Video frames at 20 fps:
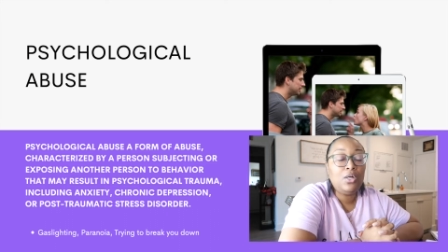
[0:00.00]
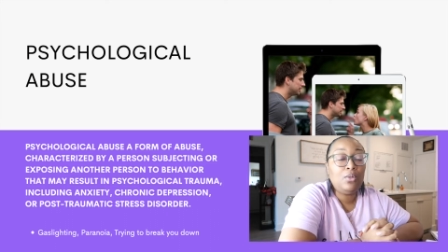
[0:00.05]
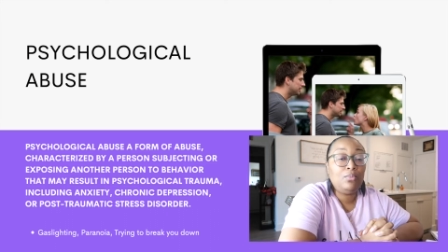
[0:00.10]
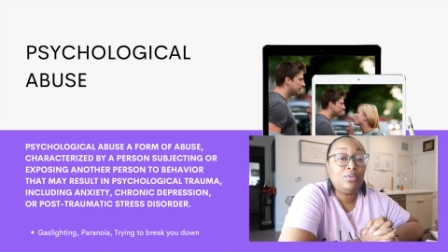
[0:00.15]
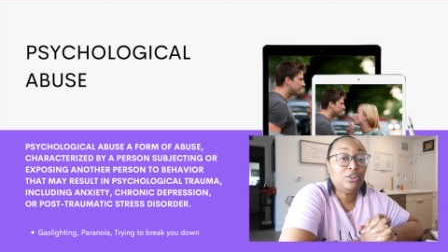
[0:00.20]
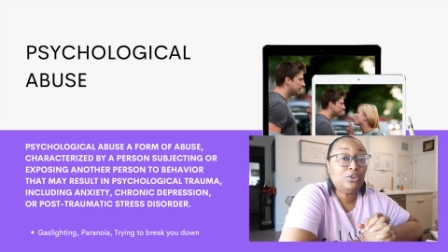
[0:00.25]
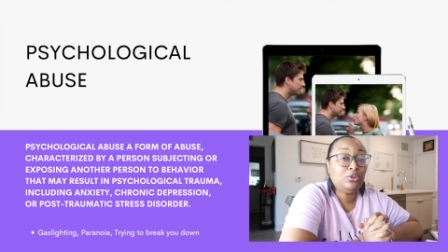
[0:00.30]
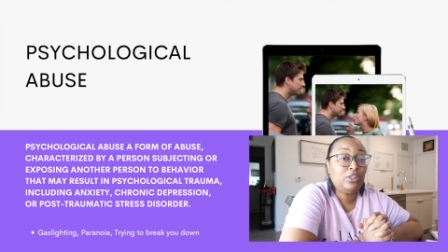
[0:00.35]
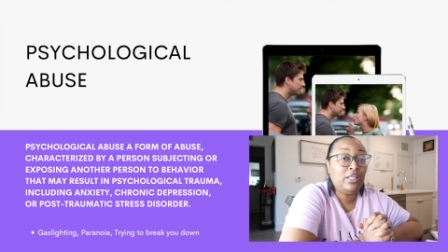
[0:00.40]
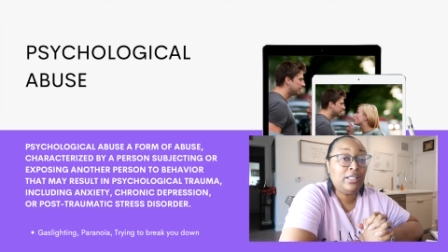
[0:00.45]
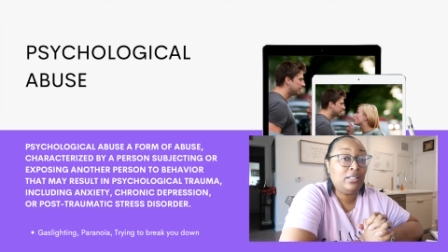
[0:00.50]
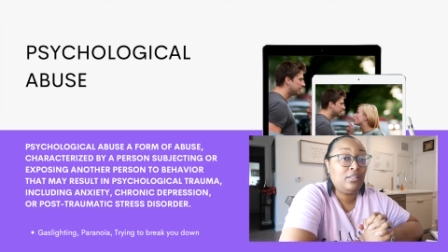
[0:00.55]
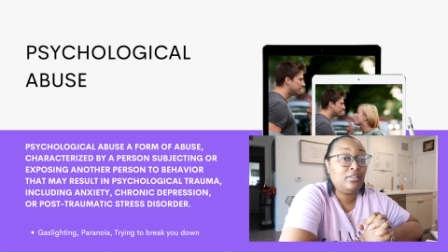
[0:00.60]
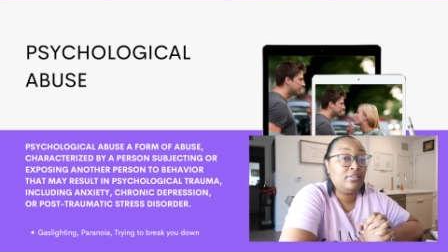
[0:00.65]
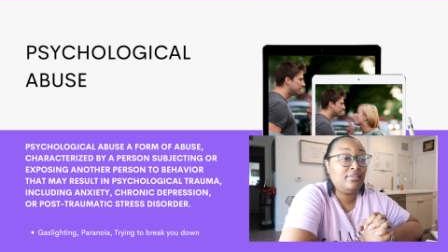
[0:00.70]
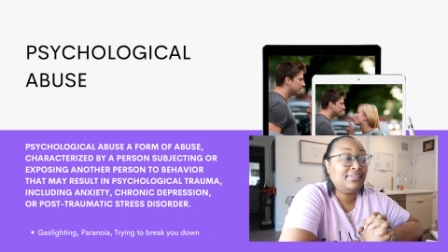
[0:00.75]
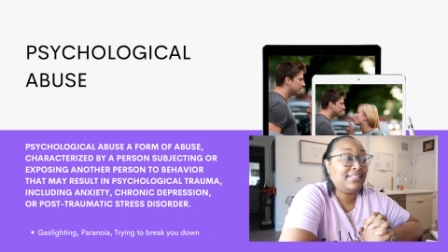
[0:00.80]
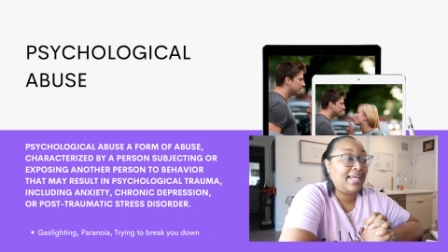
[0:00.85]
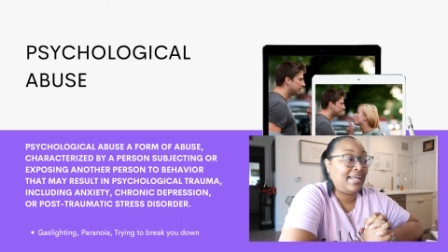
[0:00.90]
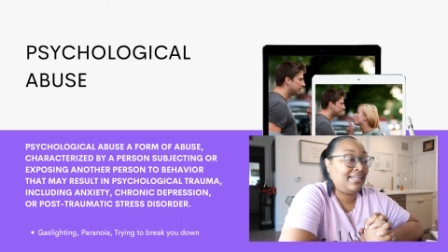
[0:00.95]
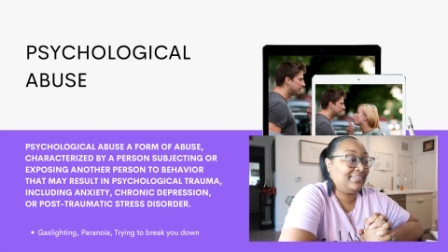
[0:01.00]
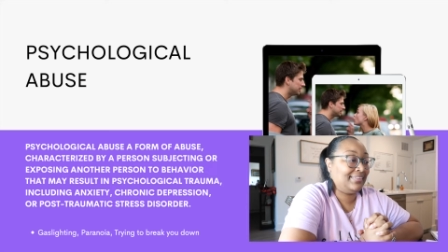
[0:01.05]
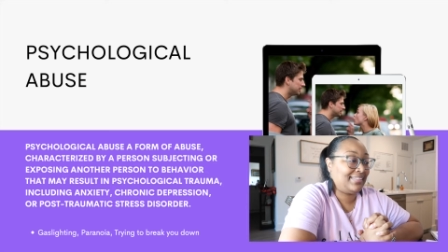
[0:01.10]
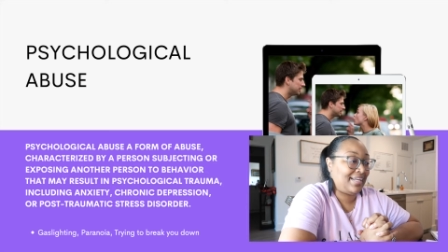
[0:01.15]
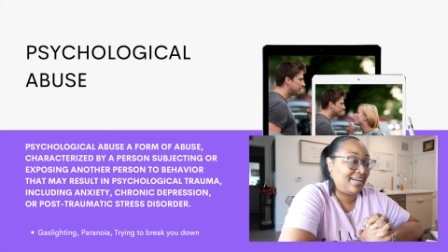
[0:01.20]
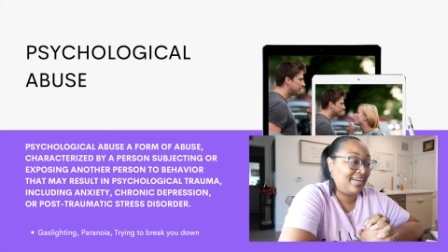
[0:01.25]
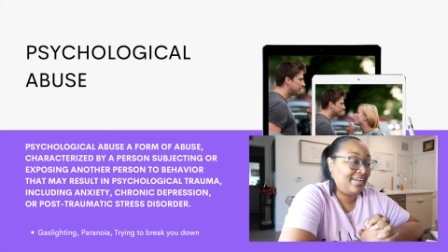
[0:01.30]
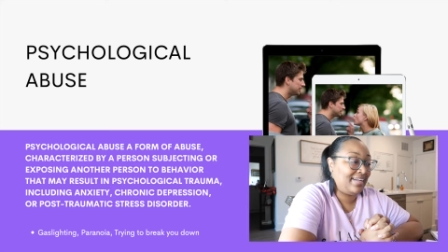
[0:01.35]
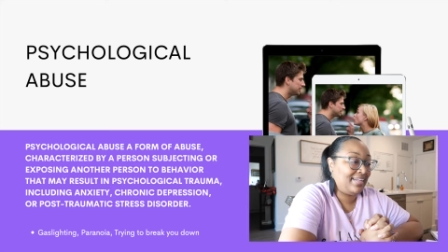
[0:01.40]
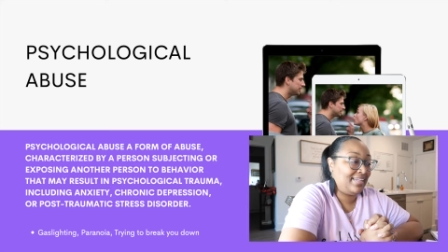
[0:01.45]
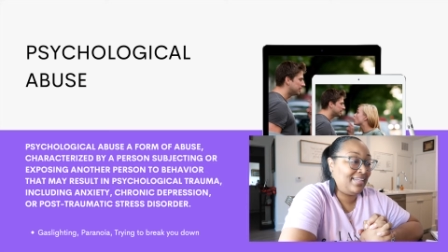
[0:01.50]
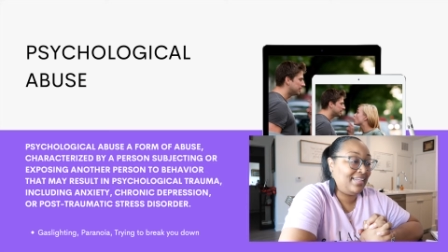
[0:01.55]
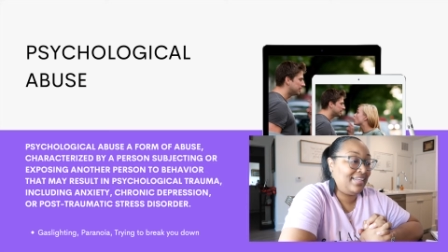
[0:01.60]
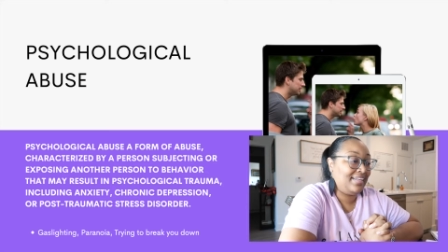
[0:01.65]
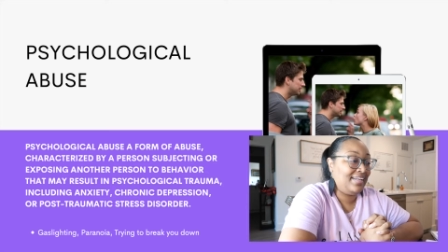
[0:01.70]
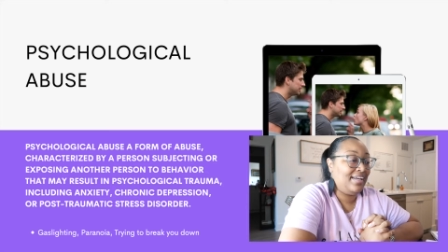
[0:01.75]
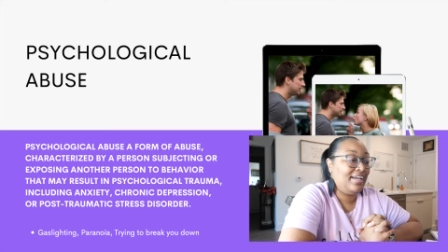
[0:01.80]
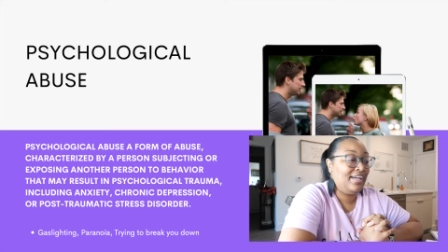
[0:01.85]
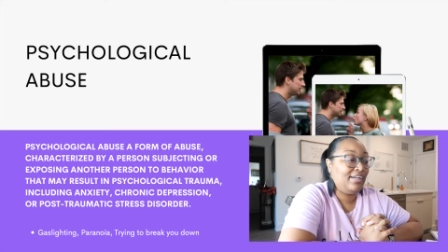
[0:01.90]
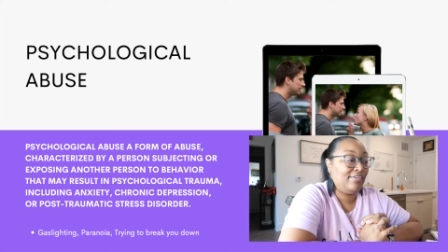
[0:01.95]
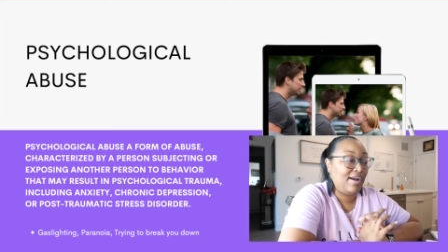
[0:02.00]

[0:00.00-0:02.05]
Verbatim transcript: which includes anxiety,